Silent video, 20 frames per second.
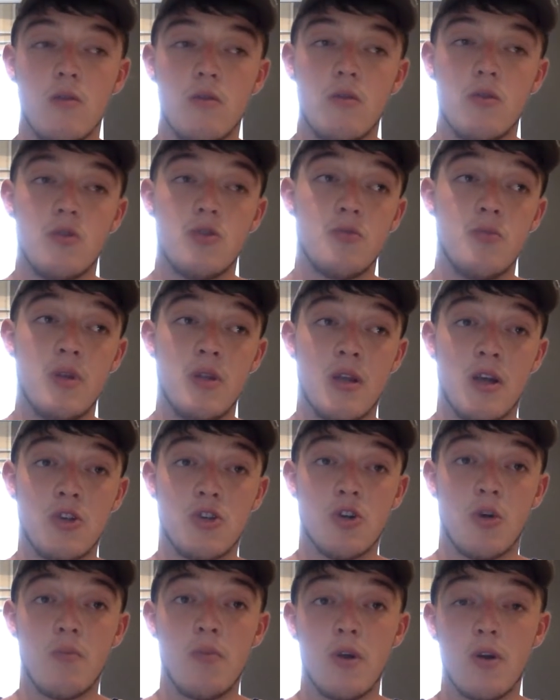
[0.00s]
you should be in that
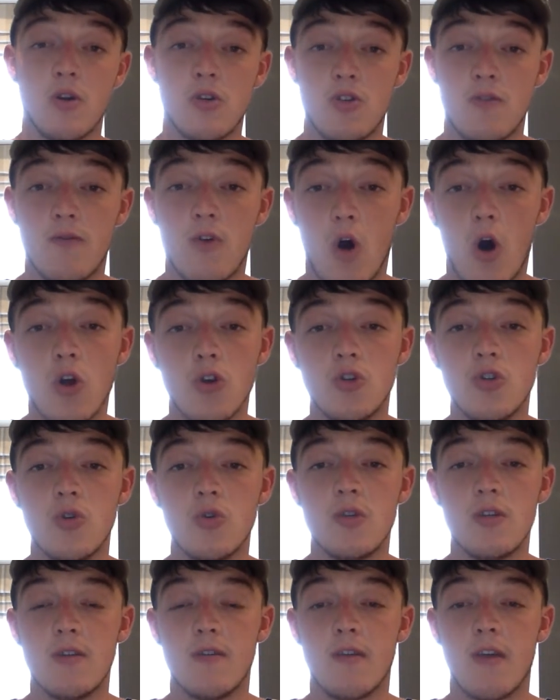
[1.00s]
job, because you've got a
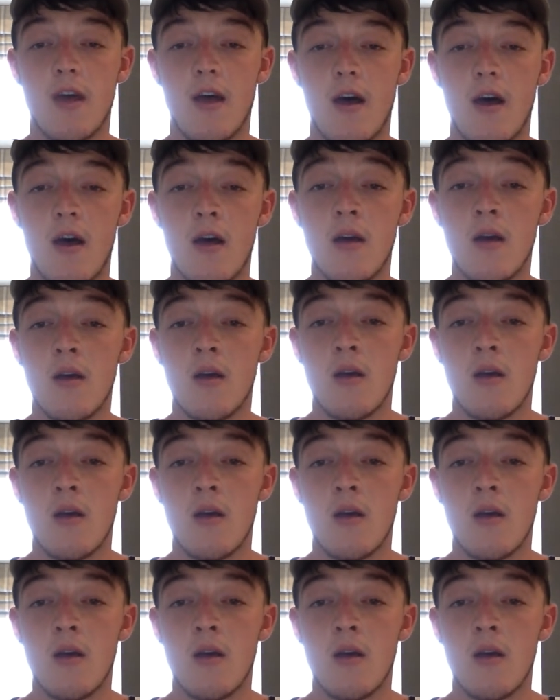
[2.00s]
duty of care.